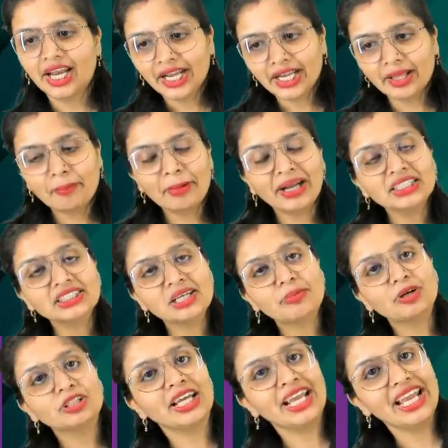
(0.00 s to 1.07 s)
Depends
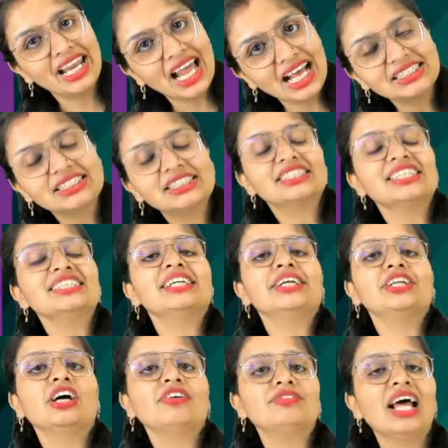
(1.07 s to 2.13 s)
upon the elasticity
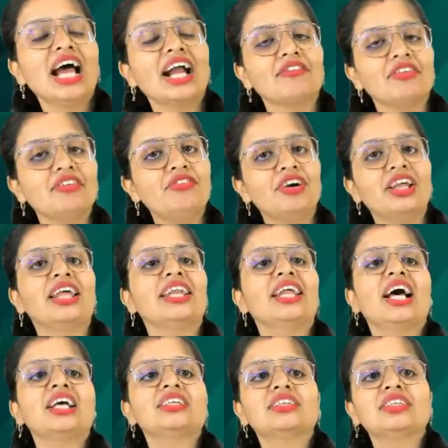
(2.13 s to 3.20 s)
of the aquifer and
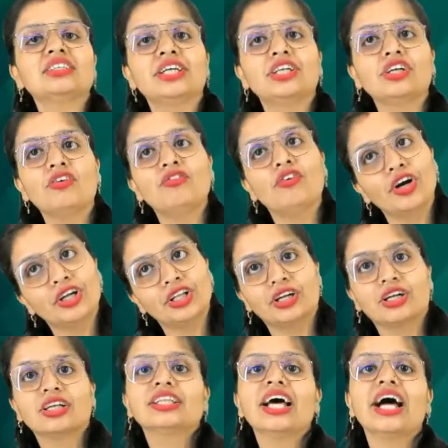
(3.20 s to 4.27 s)
elasticity of water.
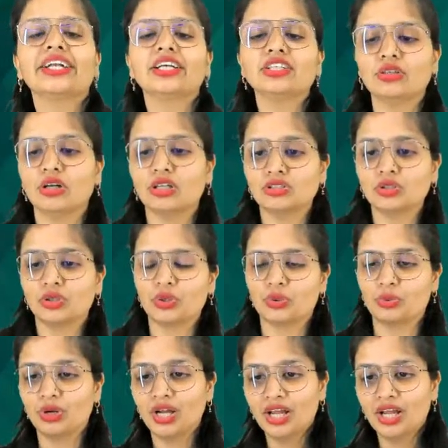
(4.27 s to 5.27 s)
That is also true.